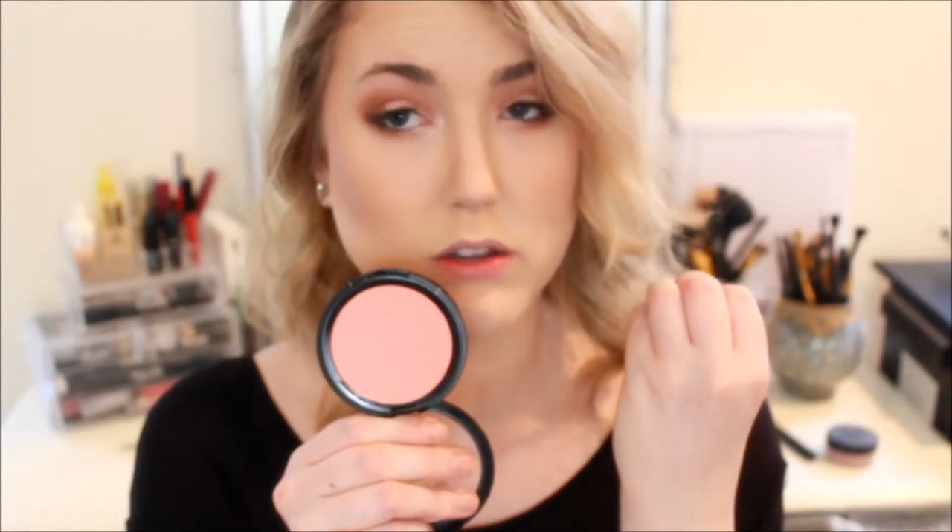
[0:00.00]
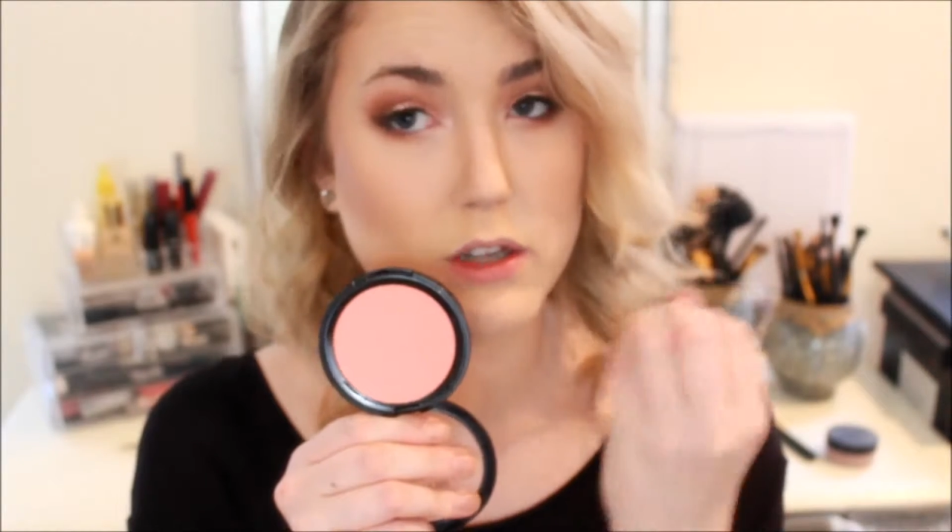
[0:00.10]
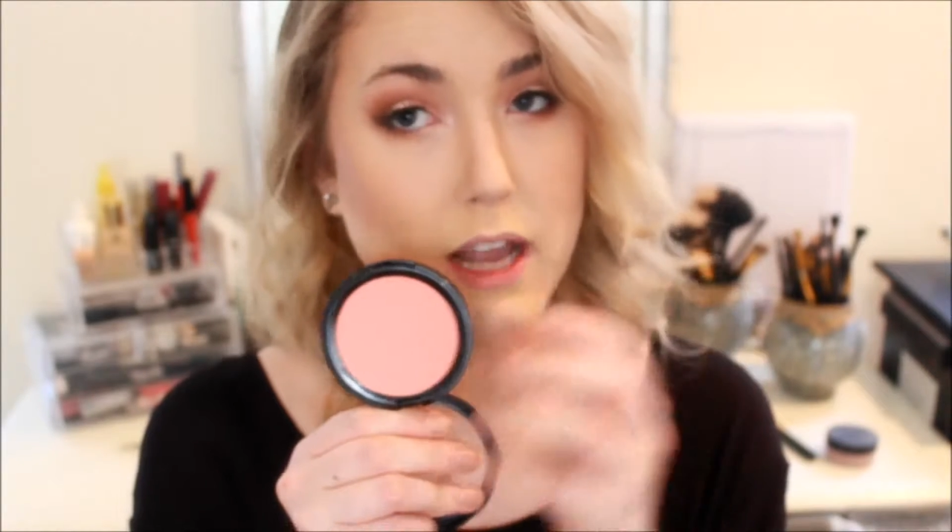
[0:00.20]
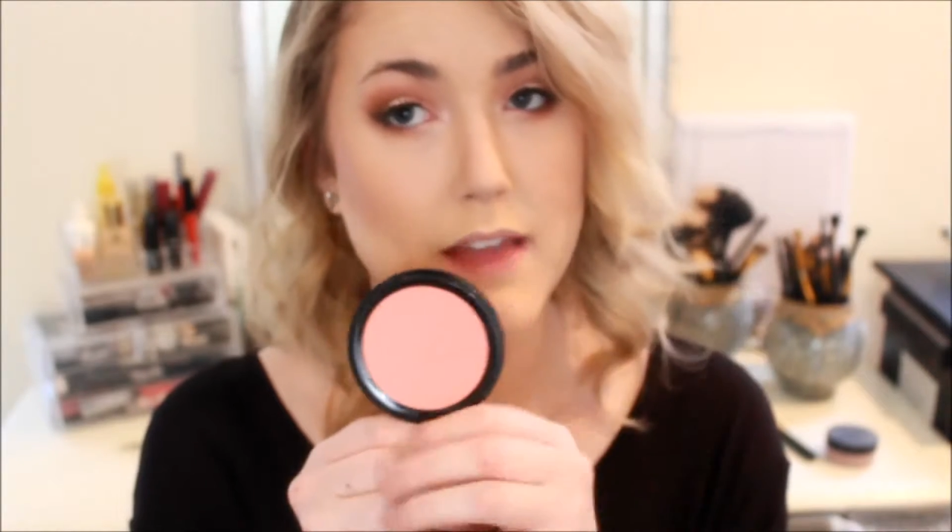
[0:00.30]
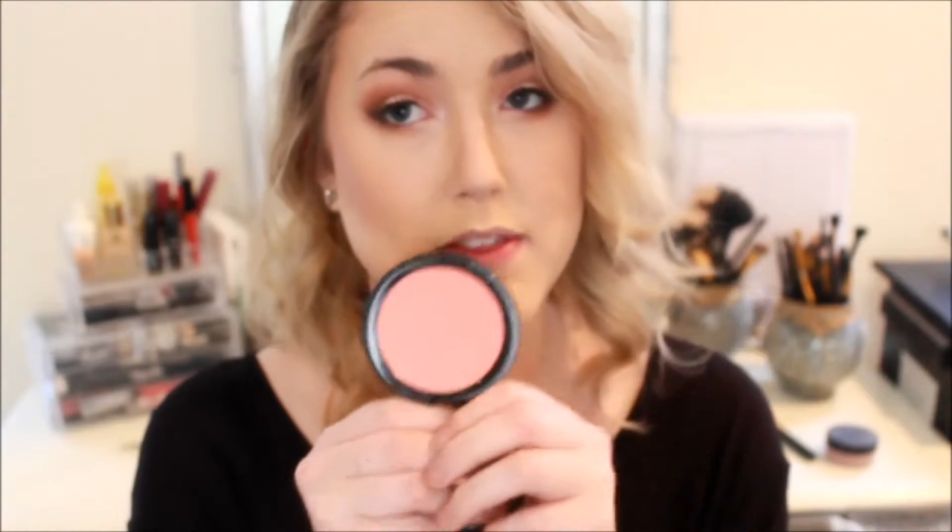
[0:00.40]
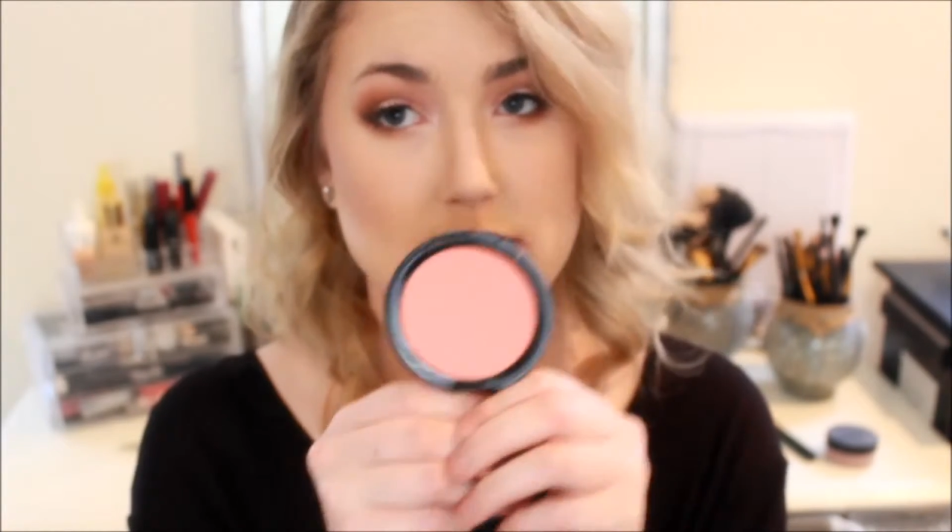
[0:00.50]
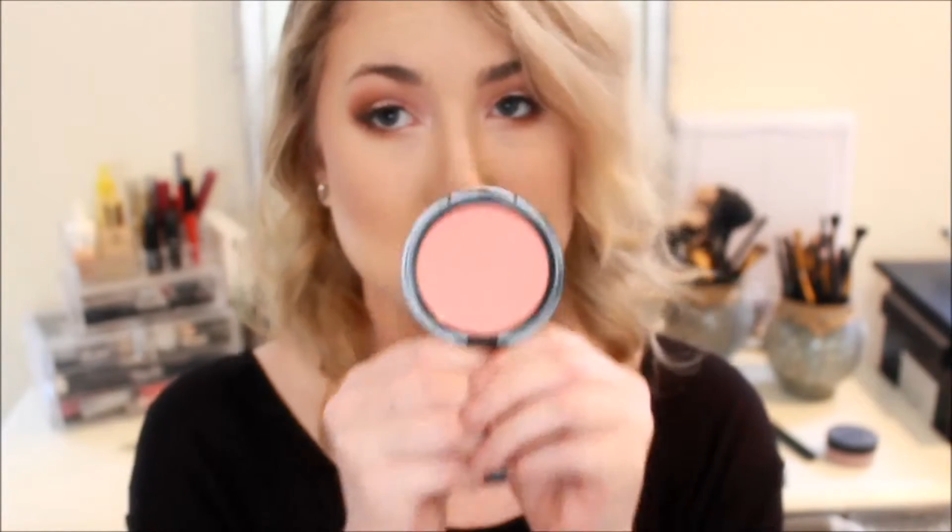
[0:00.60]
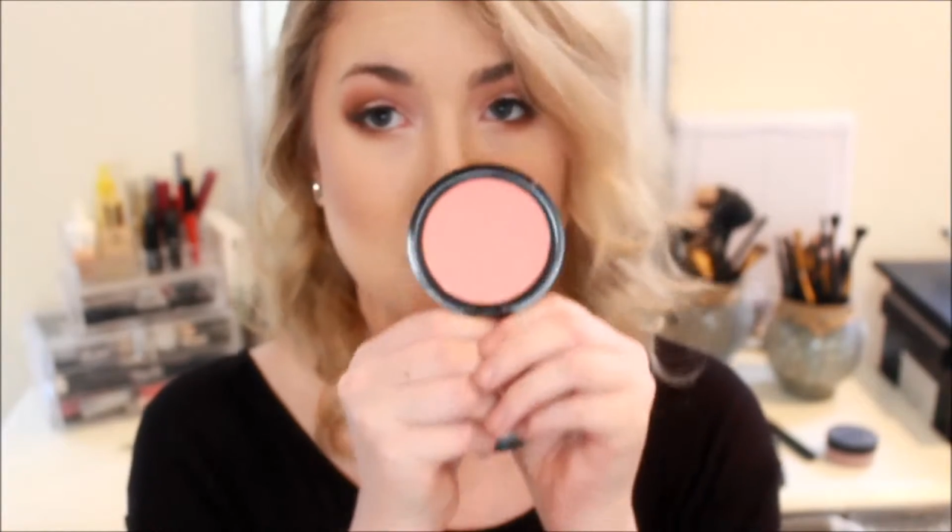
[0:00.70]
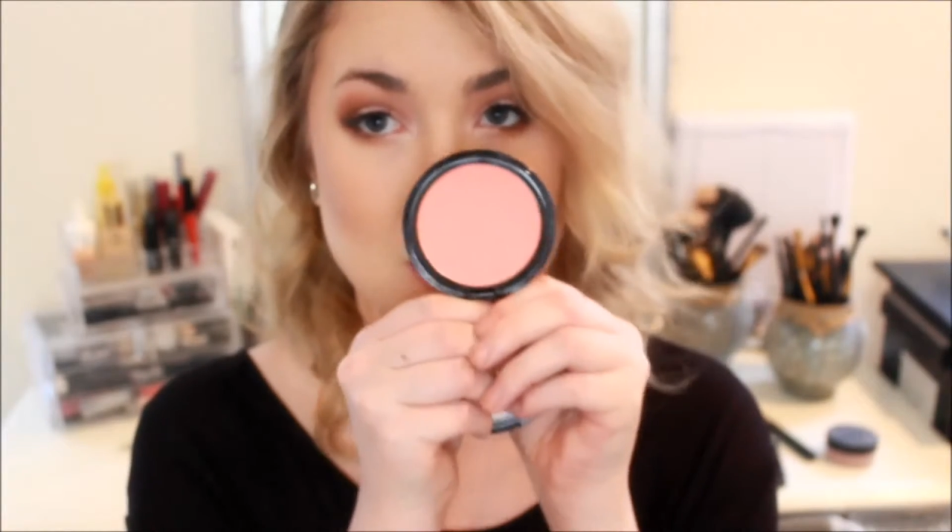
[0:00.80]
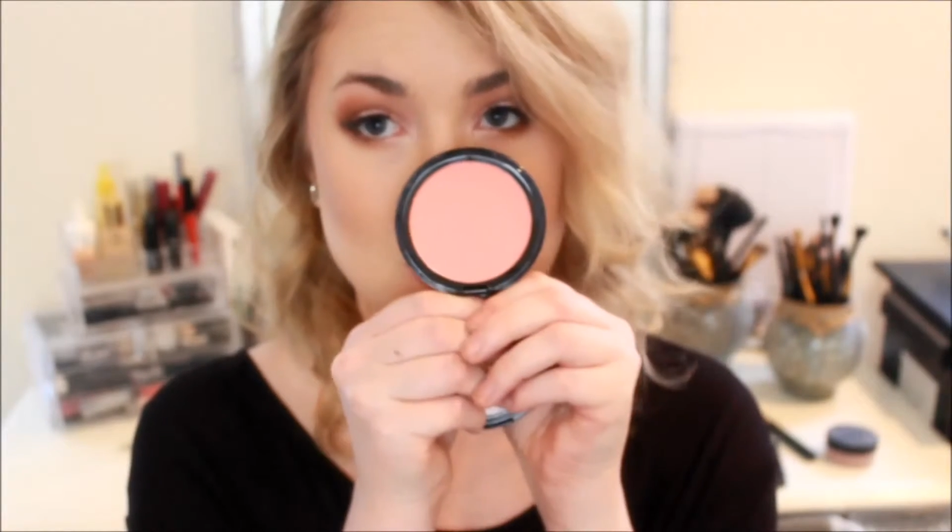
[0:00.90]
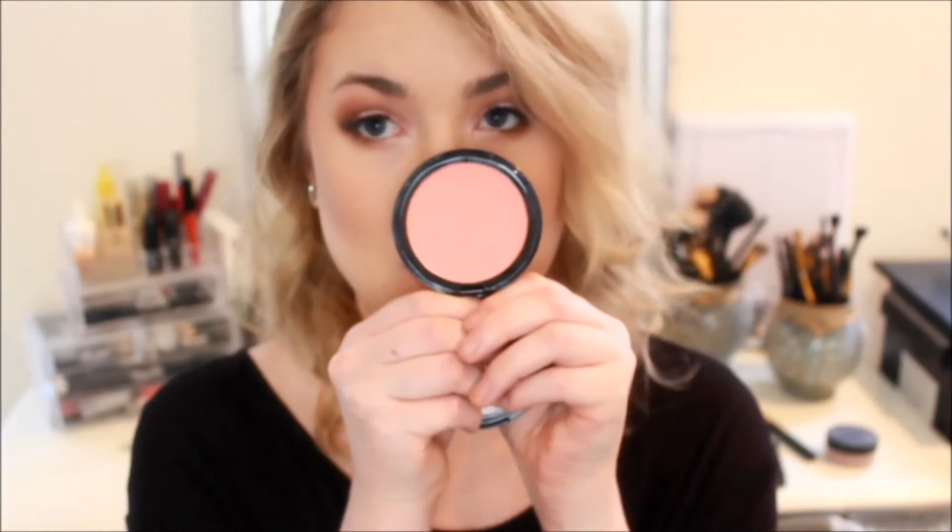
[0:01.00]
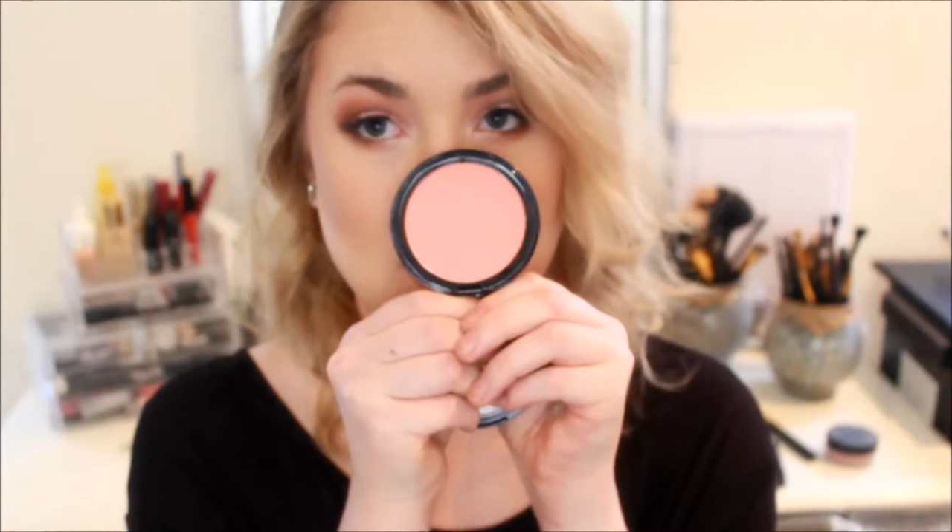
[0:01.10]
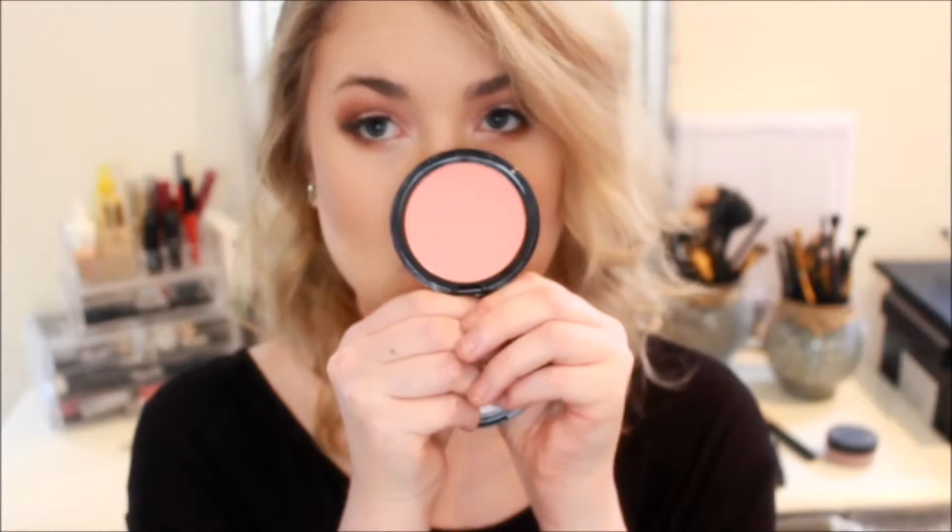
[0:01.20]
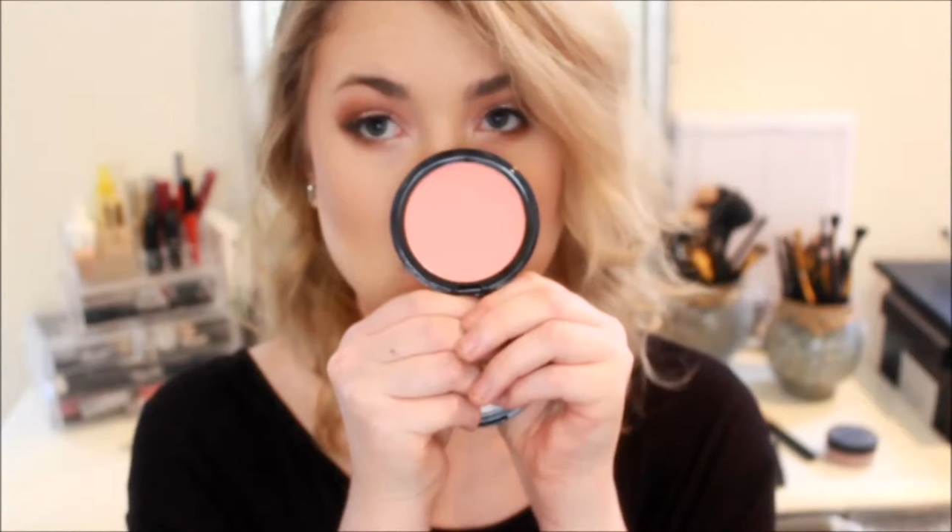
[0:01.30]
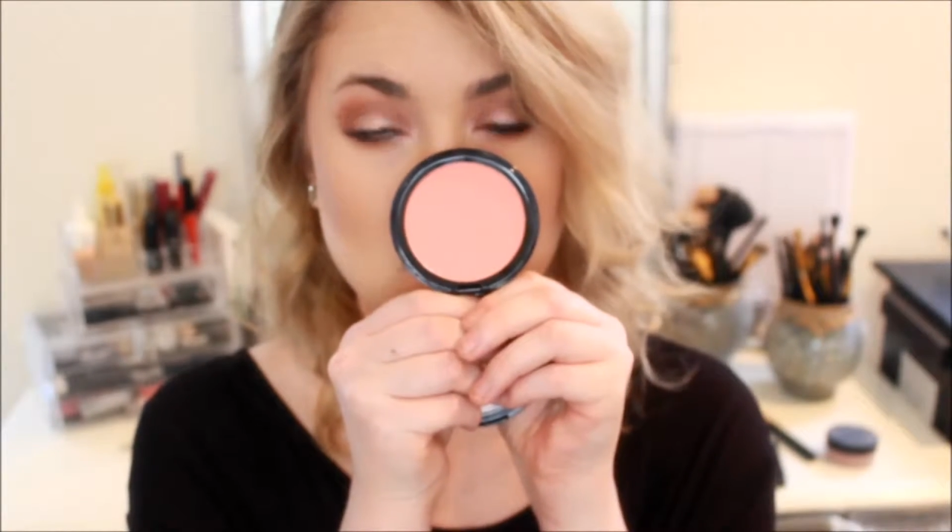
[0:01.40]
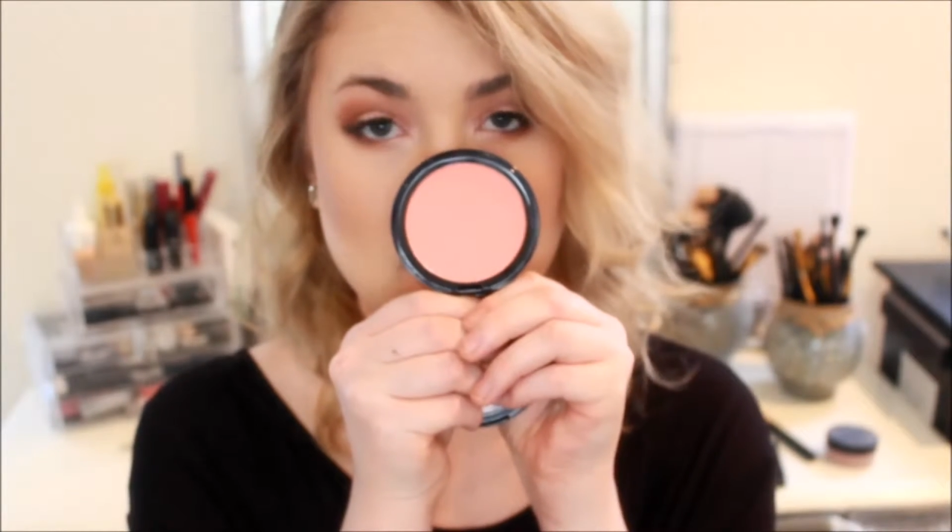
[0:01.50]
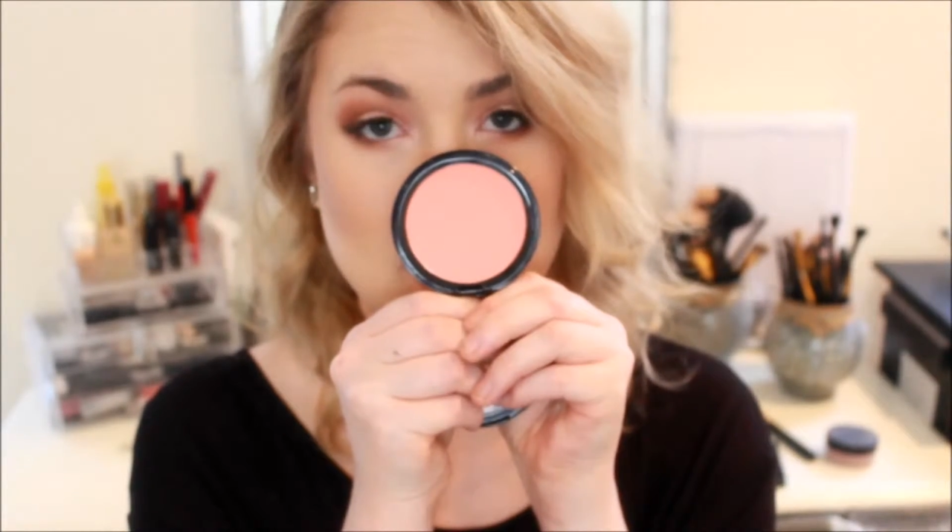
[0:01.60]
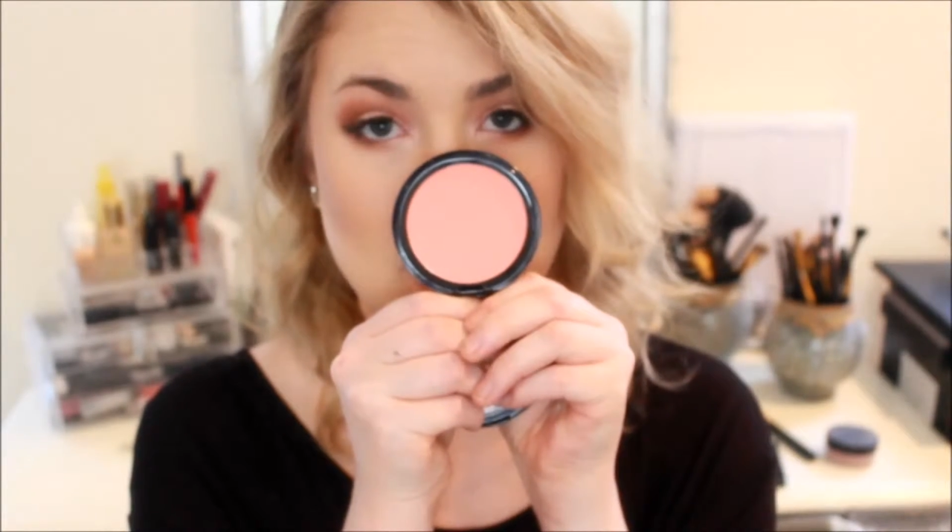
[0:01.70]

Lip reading: look at this blush. Like, look at